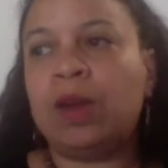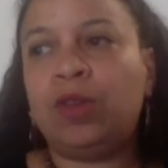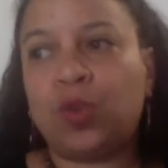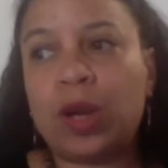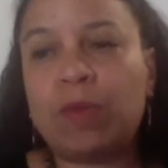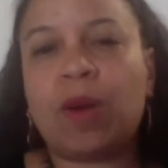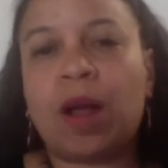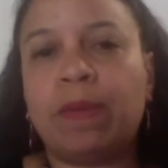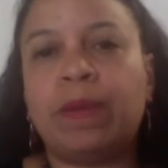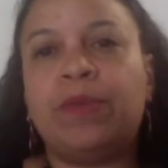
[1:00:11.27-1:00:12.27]
joint
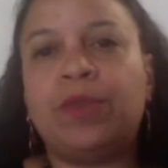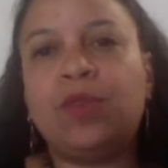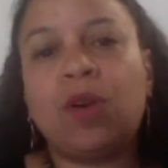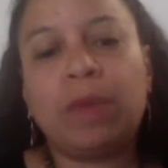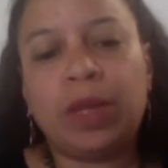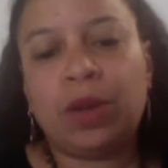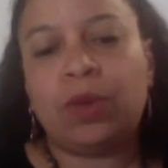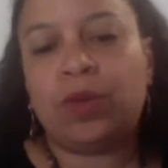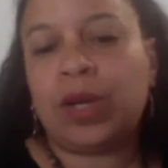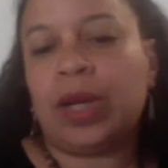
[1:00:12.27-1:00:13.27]
problems, normally go
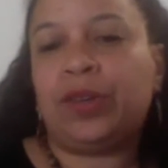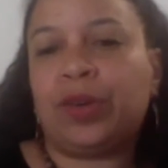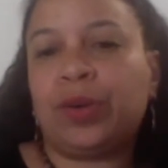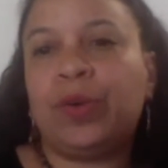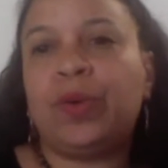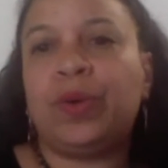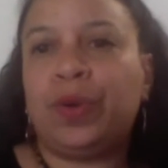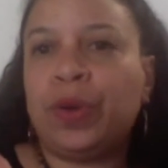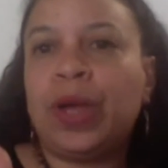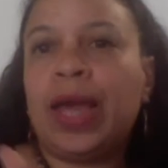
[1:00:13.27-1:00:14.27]
to Kaishor gugulu